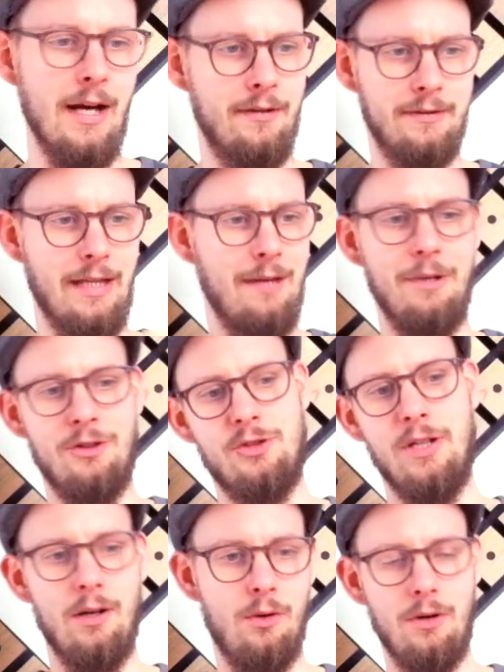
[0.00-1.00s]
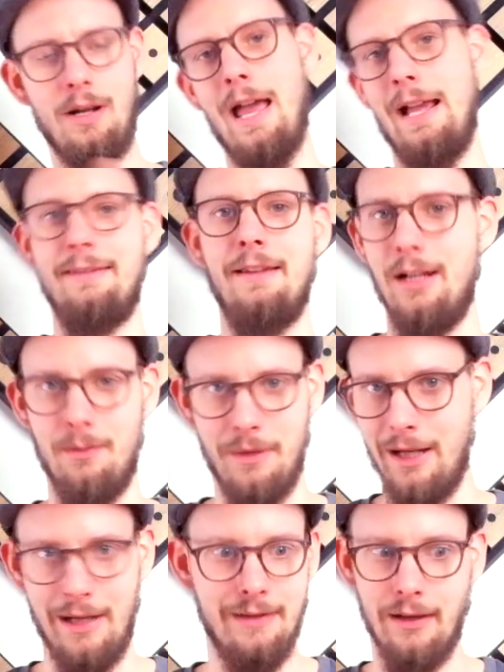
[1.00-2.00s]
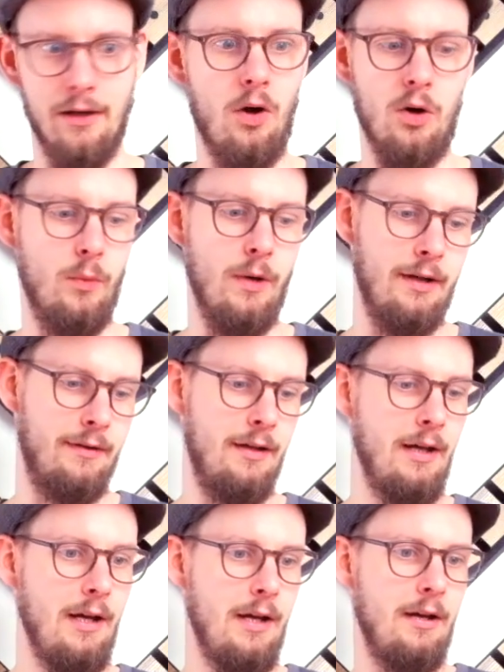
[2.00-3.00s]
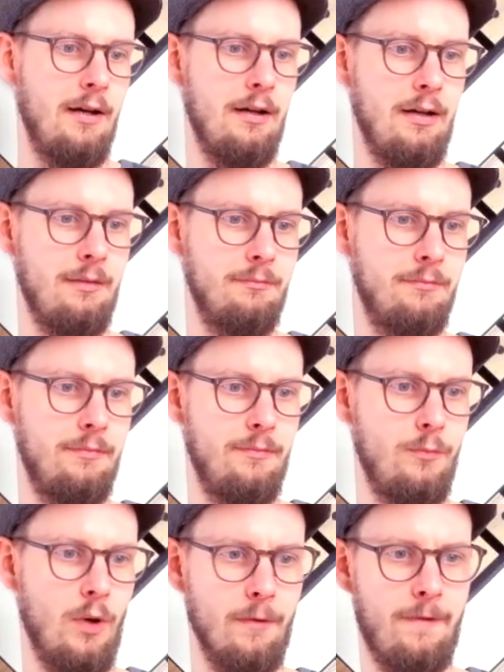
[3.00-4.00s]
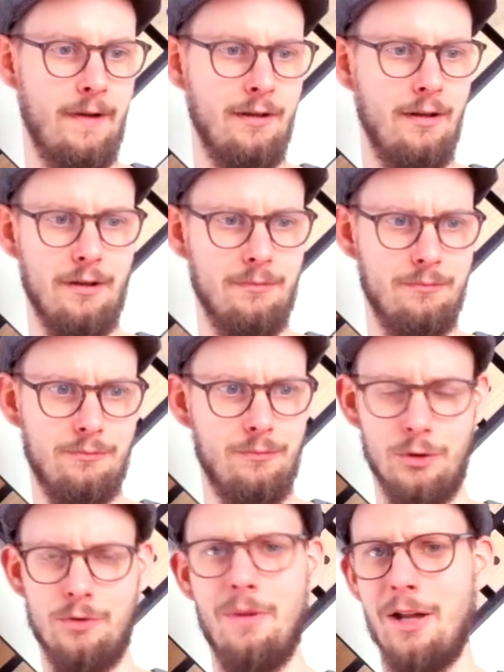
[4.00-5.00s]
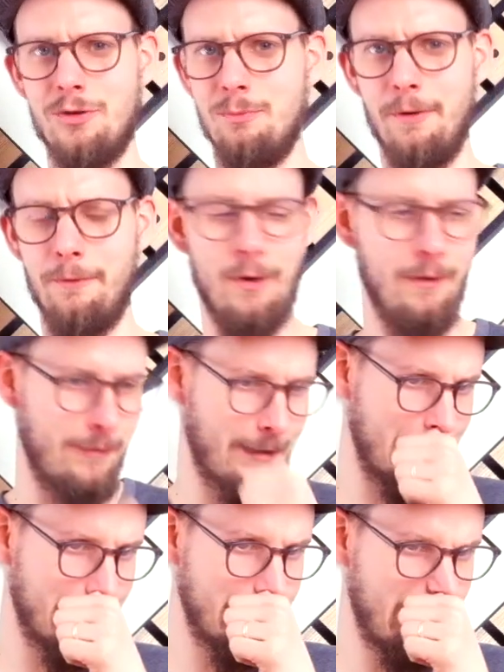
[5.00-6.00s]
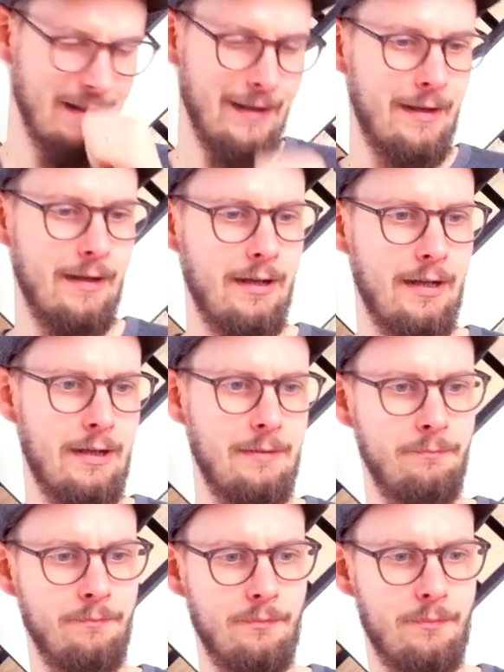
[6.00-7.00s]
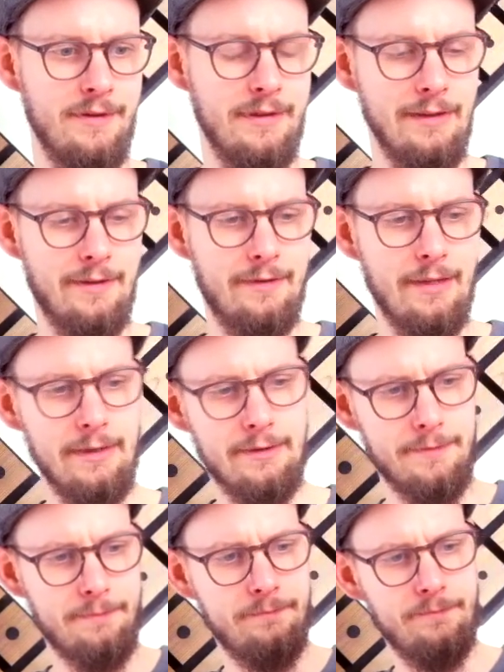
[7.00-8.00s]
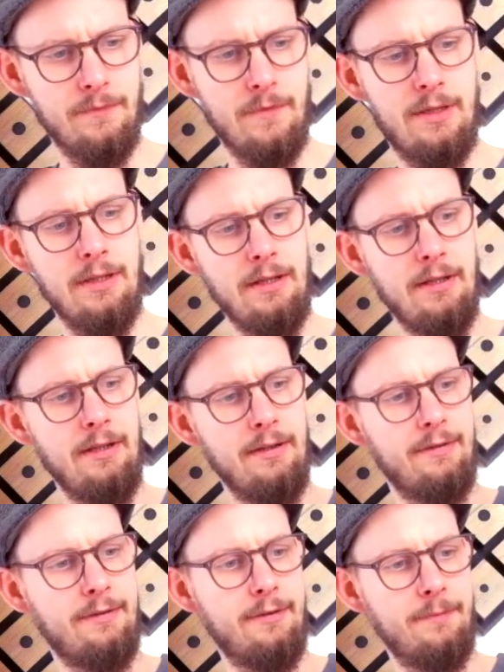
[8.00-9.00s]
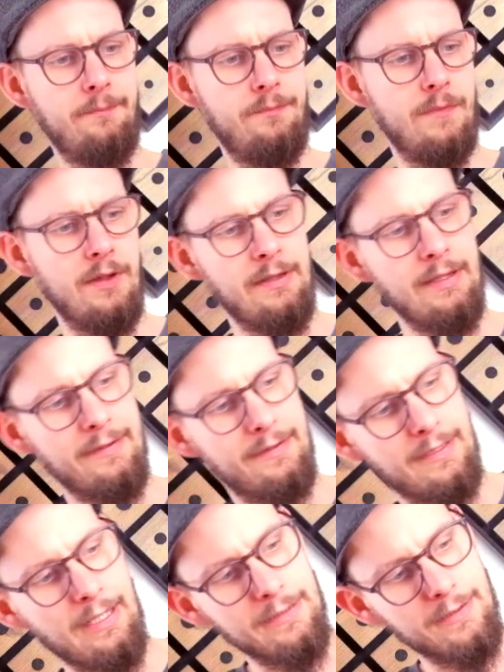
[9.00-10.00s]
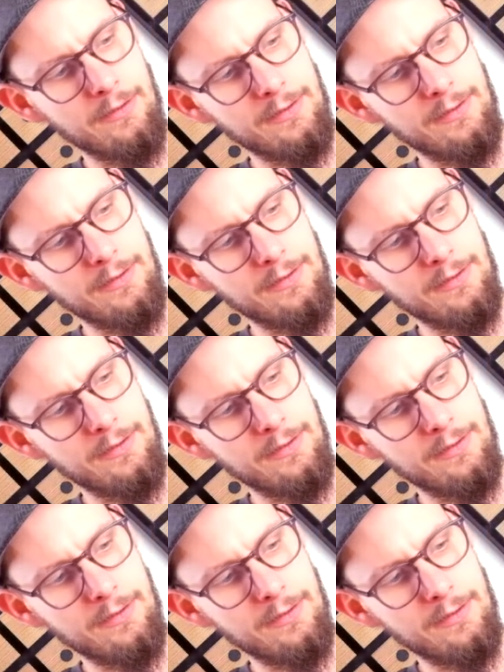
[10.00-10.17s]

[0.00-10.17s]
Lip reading: damage the whole leg setup in the long run. One thing I want to mention before I forget it. Besides that, there is this cutout